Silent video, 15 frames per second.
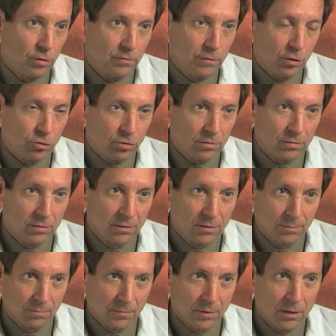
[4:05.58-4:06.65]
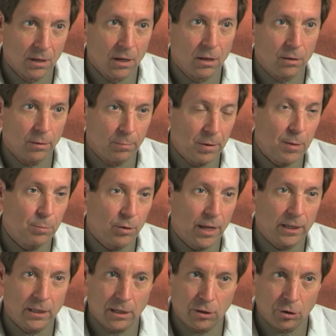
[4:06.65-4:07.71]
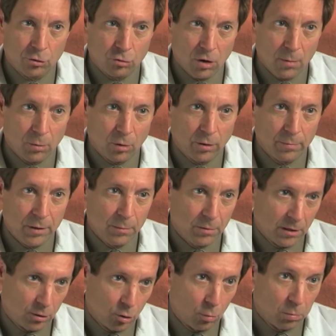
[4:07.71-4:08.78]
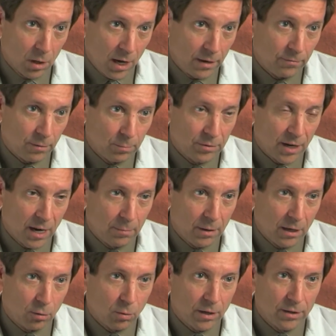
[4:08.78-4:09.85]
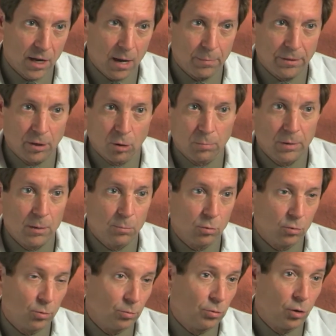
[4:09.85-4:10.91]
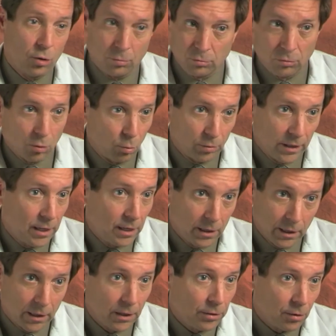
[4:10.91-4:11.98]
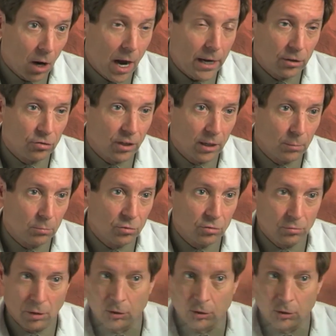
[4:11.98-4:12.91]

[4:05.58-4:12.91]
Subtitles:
good vision. The people that get into trouble, the people that go blind from diabetic retinopathy, are people who don't get in and get their eye exams